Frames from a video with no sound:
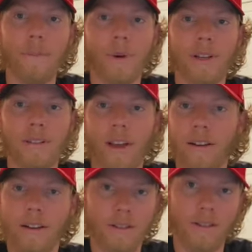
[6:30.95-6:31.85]
but he's
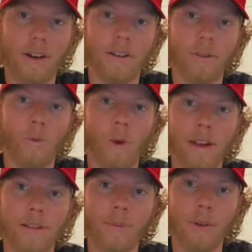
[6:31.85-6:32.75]
not necessarily
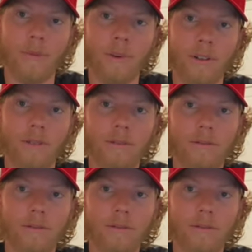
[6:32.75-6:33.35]
ready to be one.